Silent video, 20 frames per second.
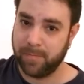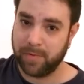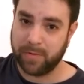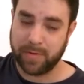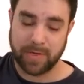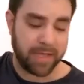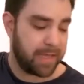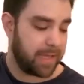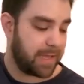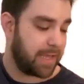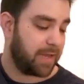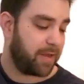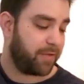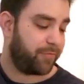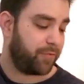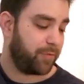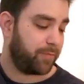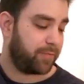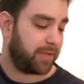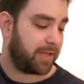okay, and
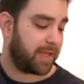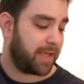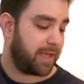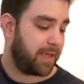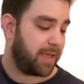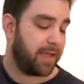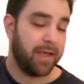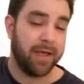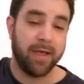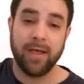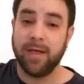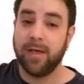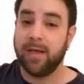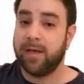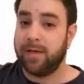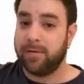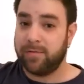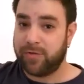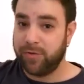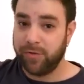if we play
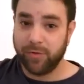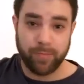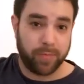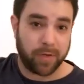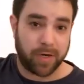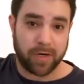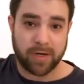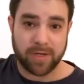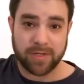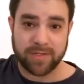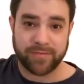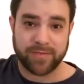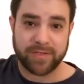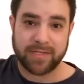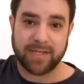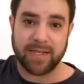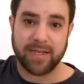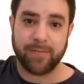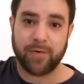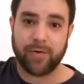two bars of the
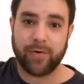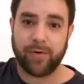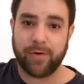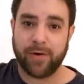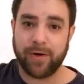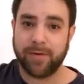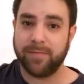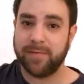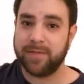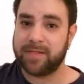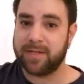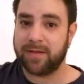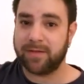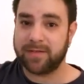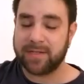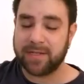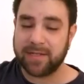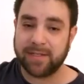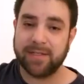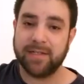same chord, it
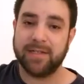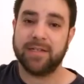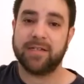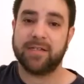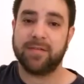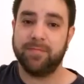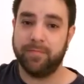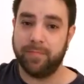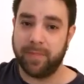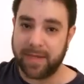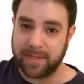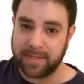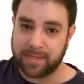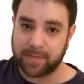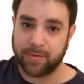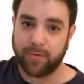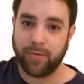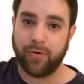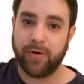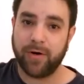sounds like this bass
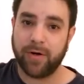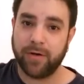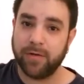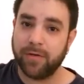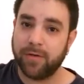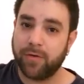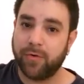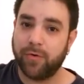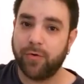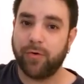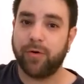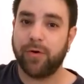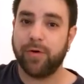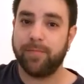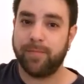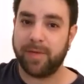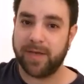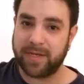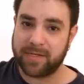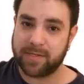chord,
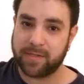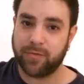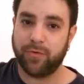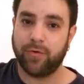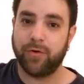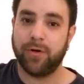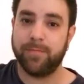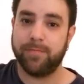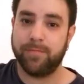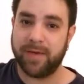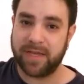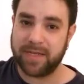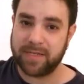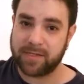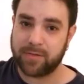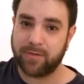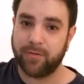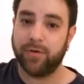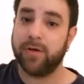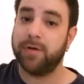chord, bass chord,
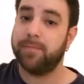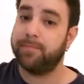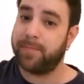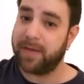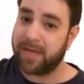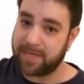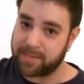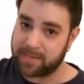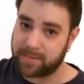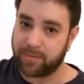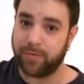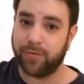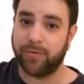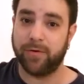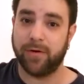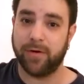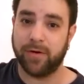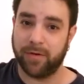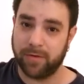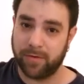bass chord, bass
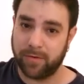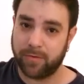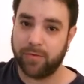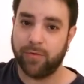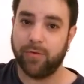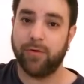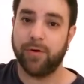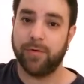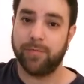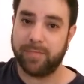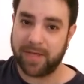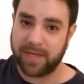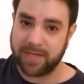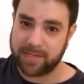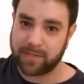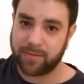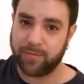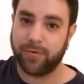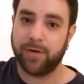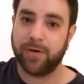chord, chord,
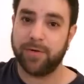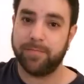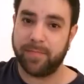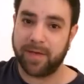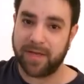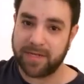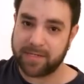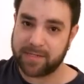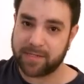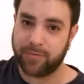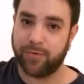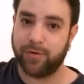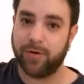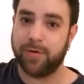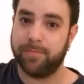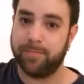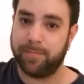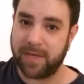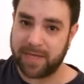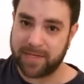bass chord, bass
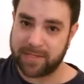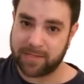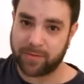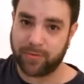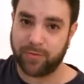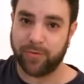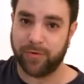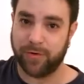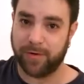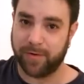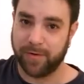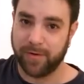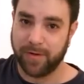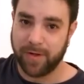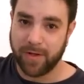chord, bass chord.